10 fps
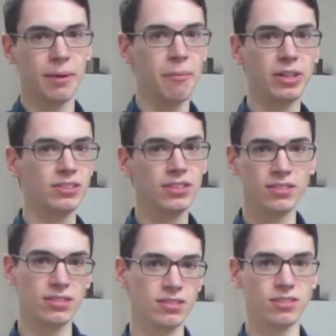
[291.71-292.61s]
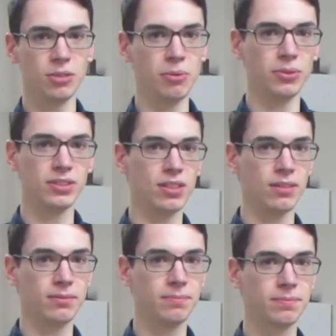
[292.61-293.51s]
same amount of scenes as Jimmy was
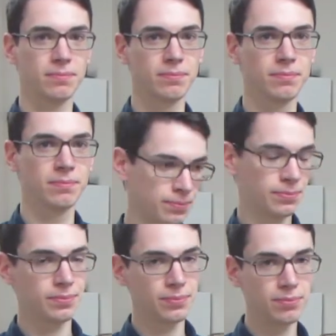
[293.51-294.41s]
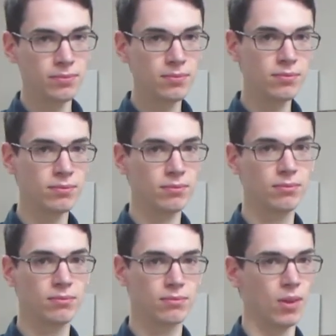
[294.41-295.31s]
today. That's true, but you were a better actor.
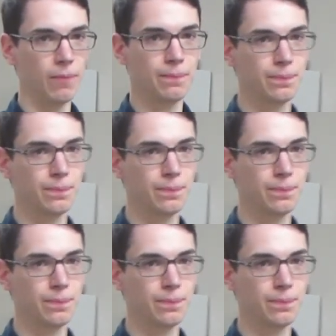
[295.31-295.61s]
No.